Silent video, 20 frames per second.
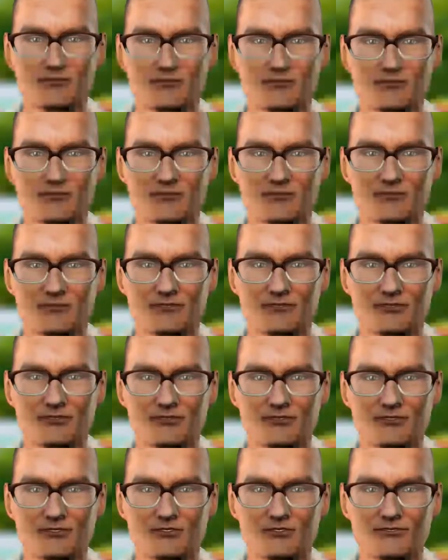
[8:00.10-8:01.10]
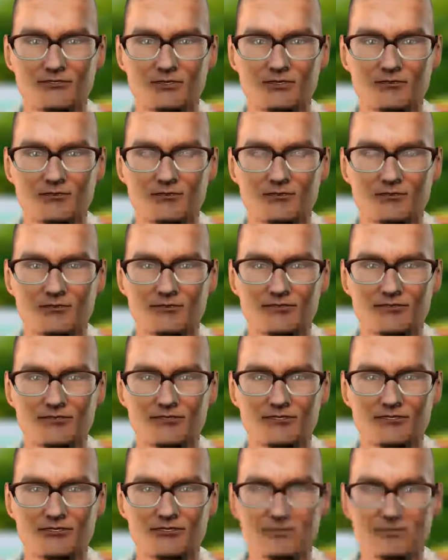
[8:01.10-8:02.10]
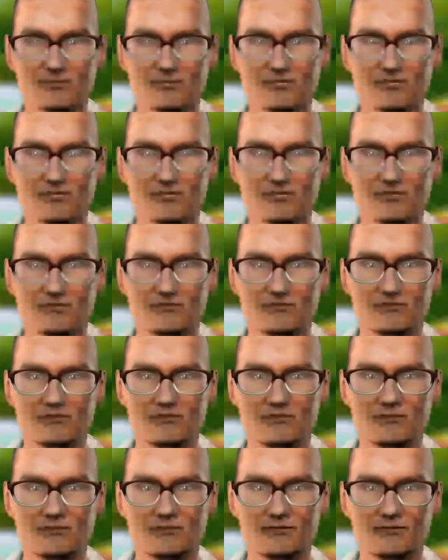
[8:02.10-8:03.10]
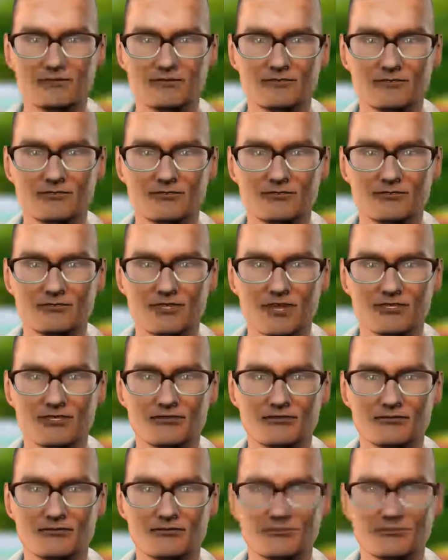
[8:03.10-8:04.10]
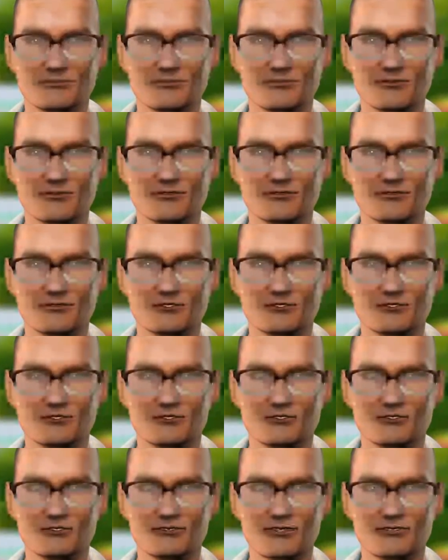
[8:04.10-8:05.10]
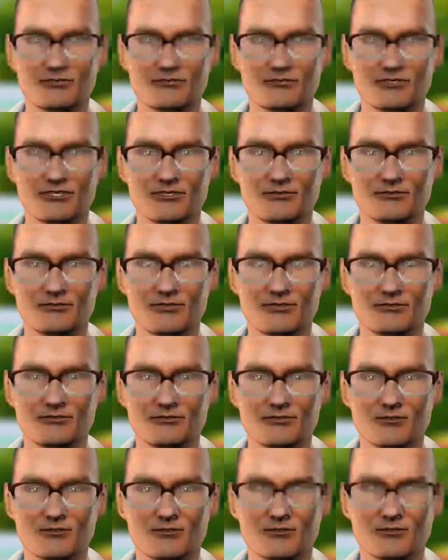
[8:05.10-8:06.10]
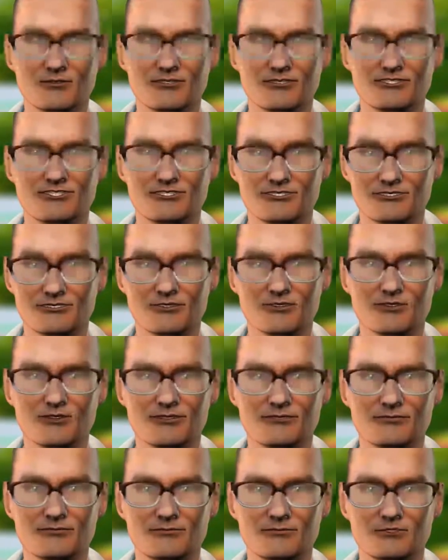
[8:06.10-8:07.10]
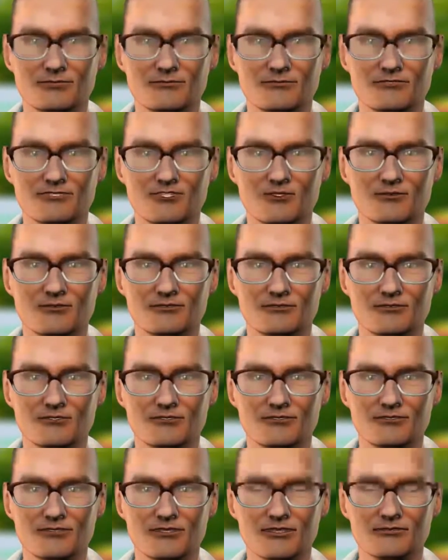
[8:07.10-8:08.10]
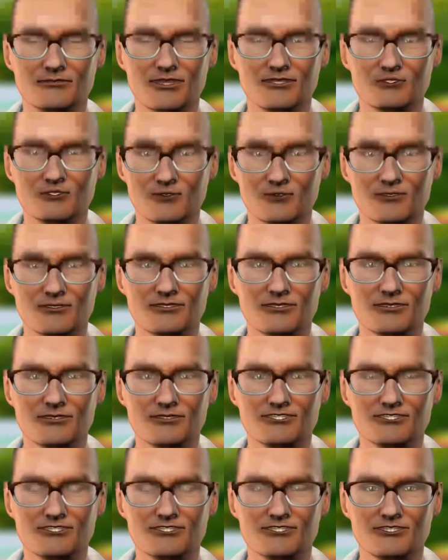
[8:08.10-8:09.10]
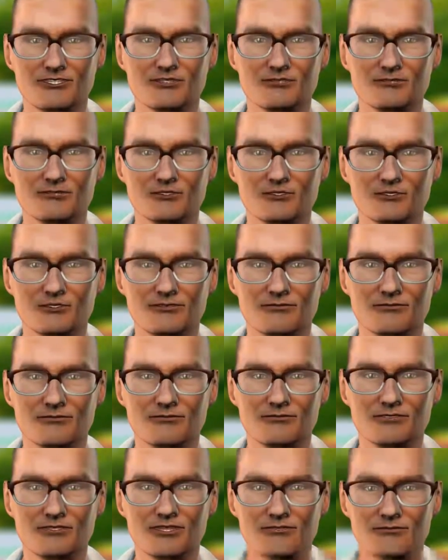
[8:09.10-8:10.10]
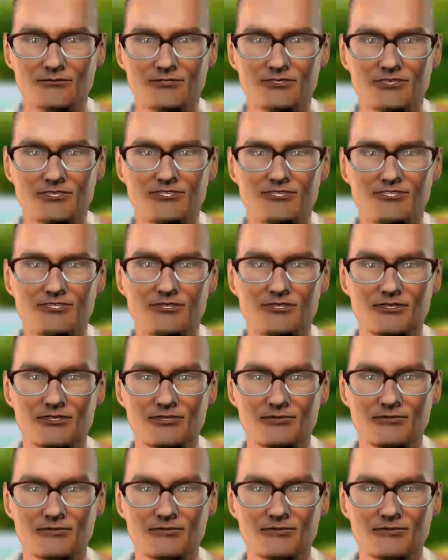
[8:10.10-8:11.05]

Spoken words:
the Prophet Muhammad was a liar. Therefore, we believe that he was deluded. He was suffering from some psychotic condition, some form of epilepsy,